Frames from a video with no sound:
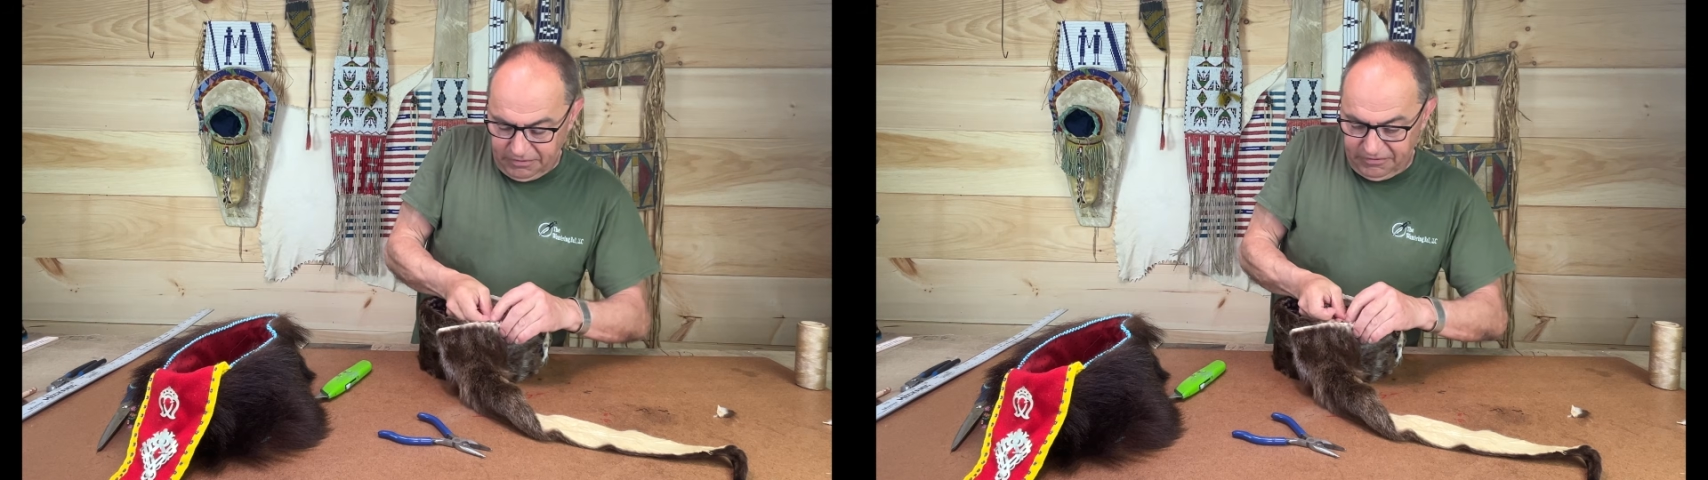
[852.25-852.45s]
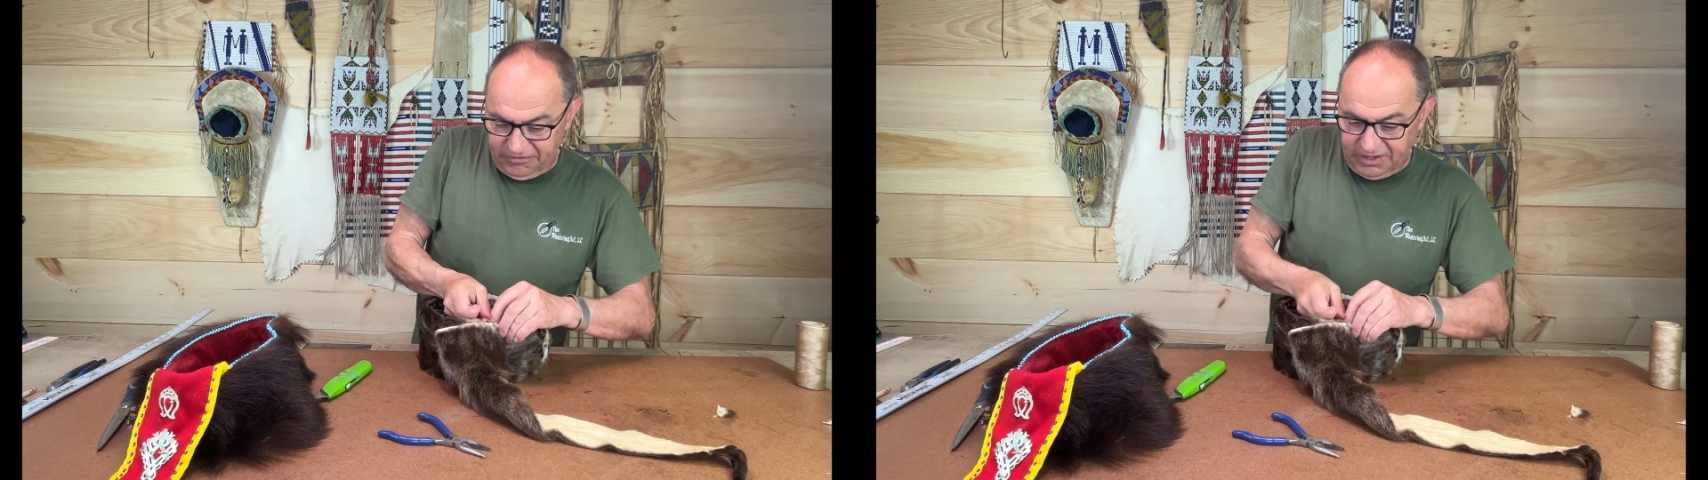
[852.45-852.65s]

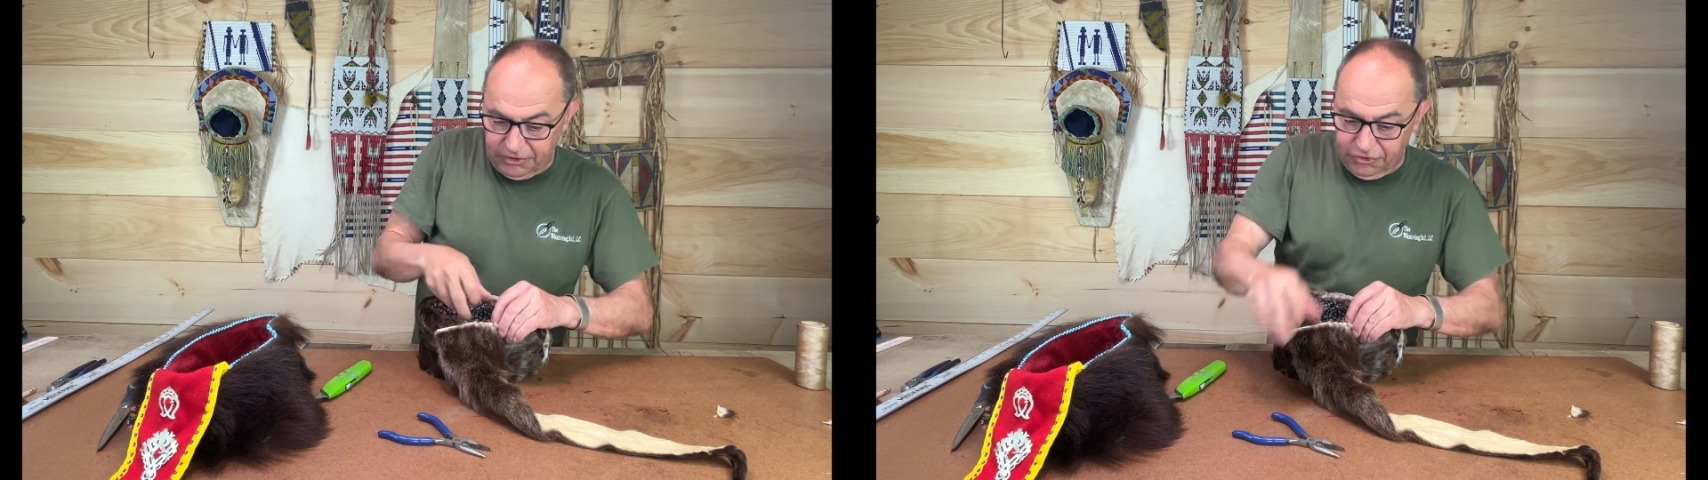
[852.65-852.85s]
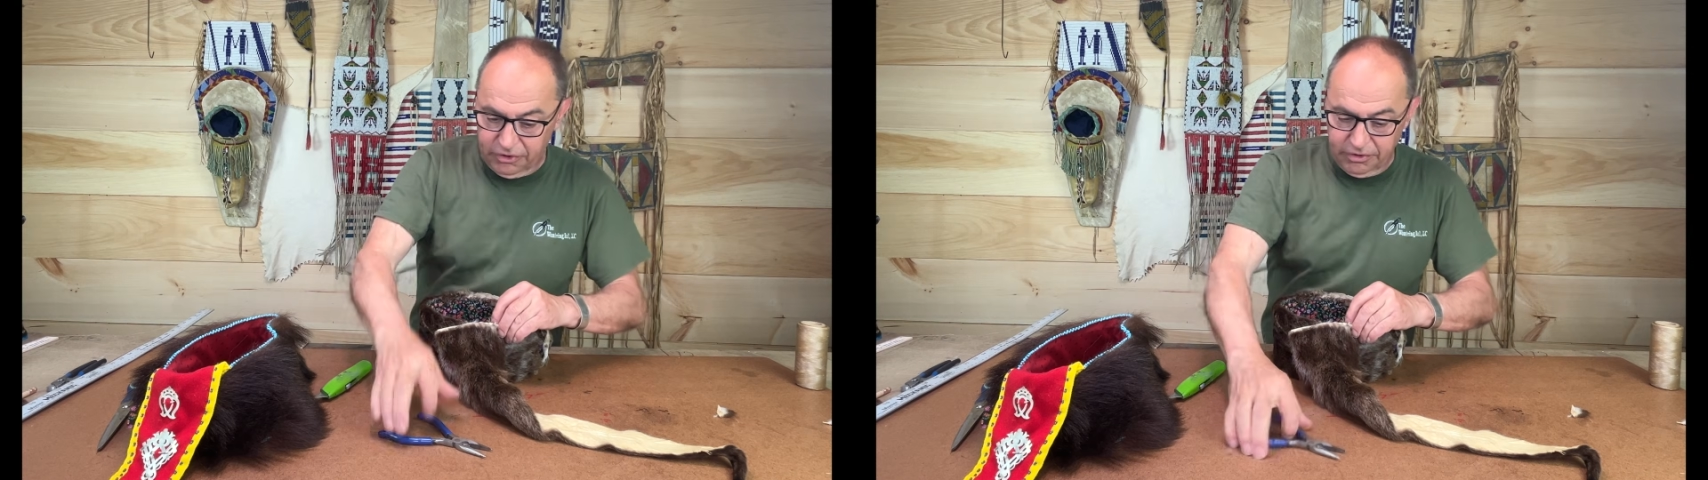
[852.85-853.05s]

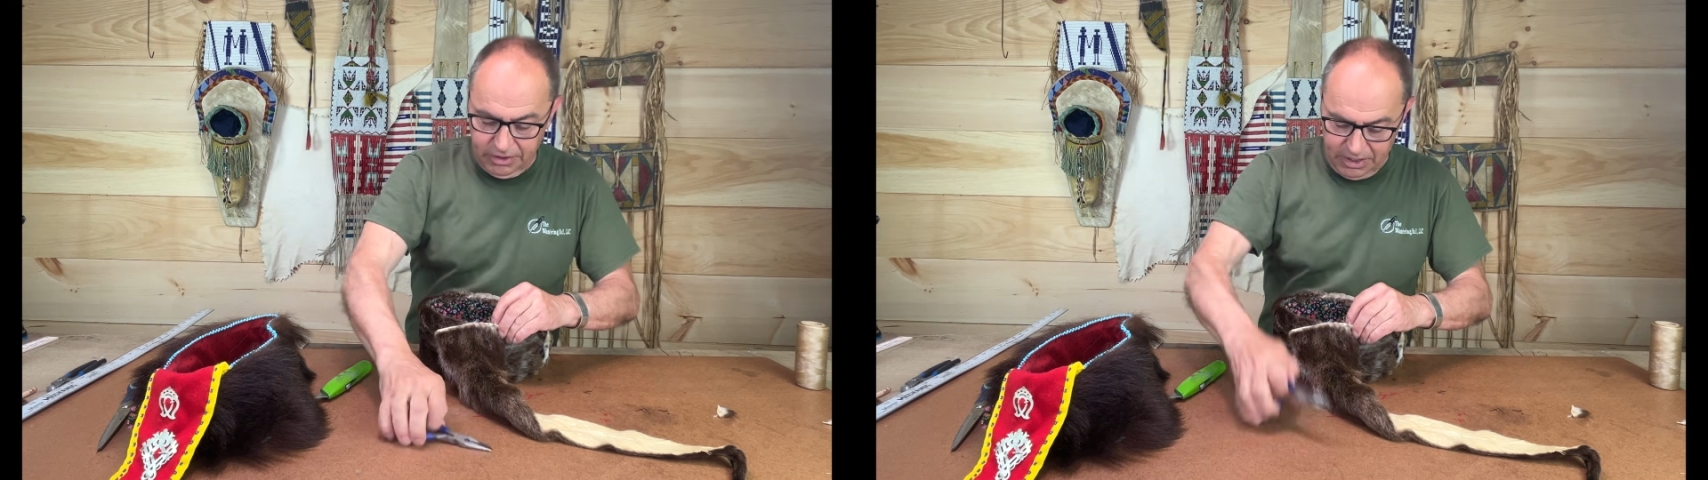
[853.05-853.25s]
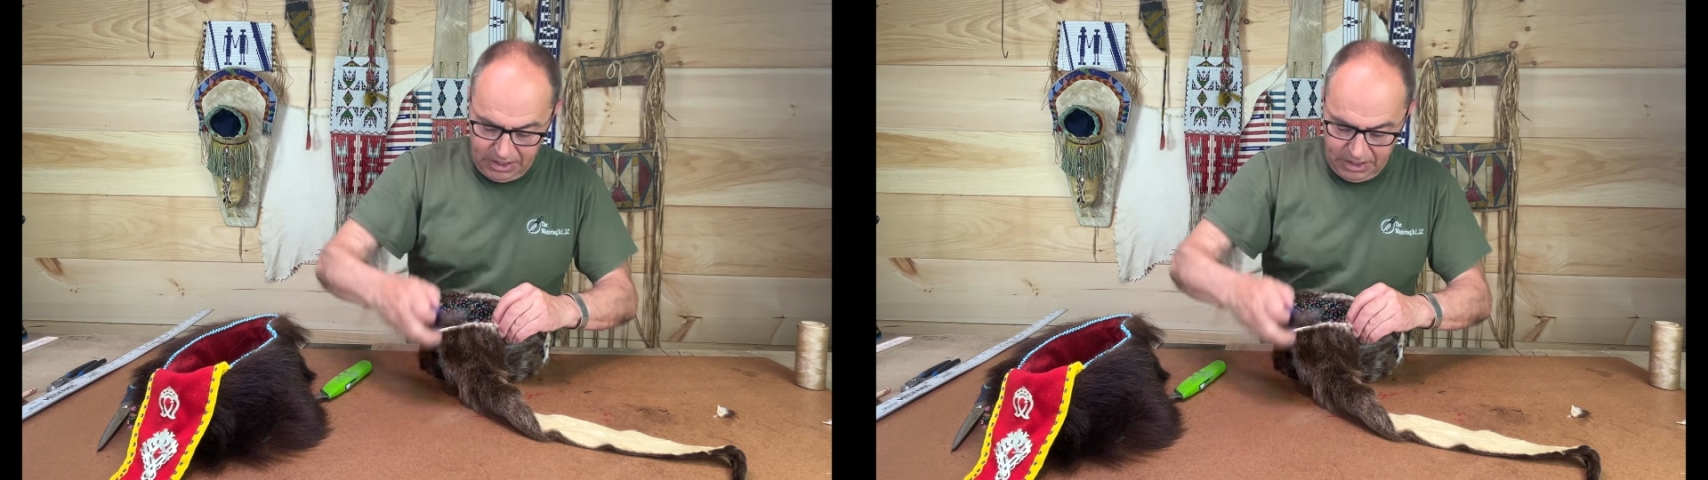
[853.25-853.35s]
center